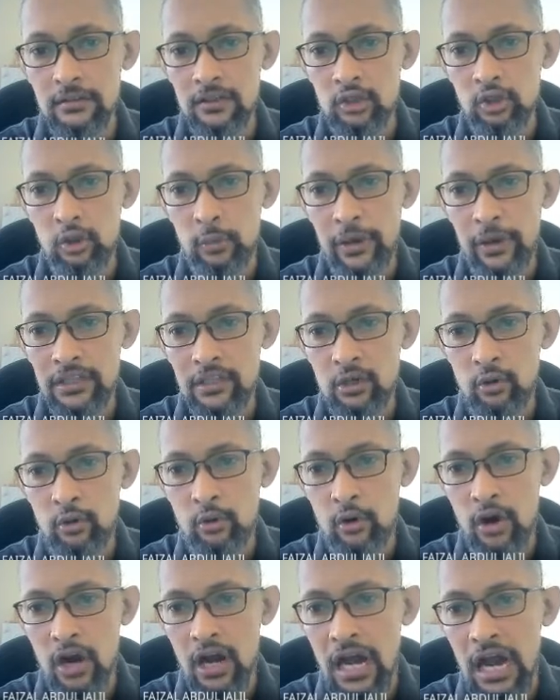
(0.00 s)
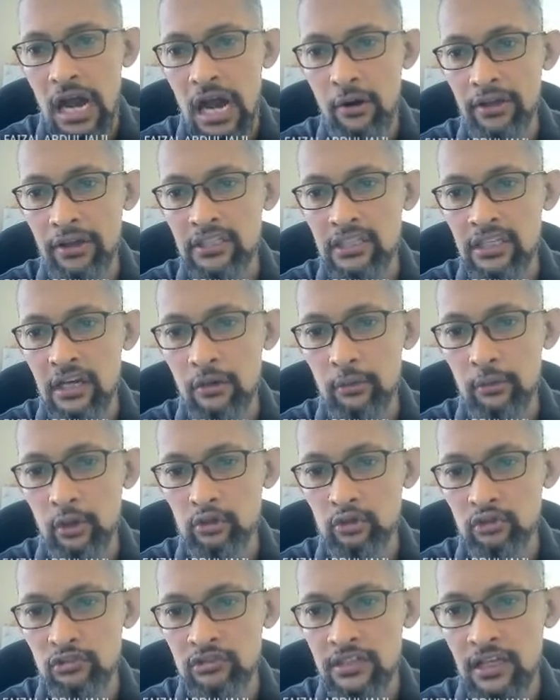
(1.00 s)
No matter how actually I'm going
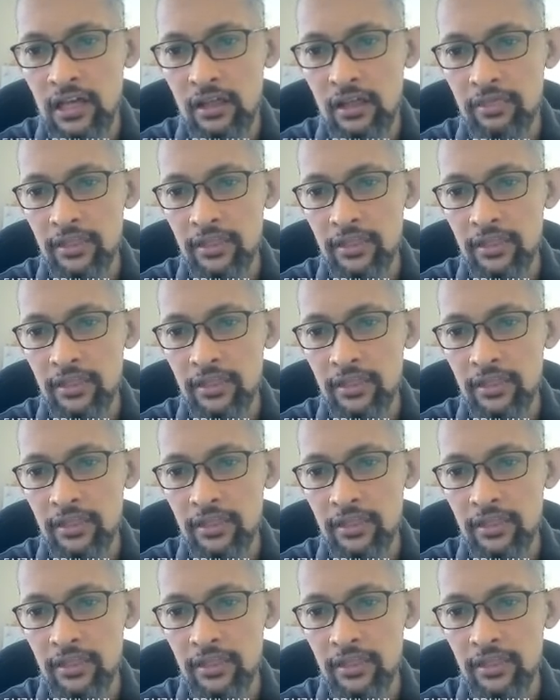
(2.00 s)
to start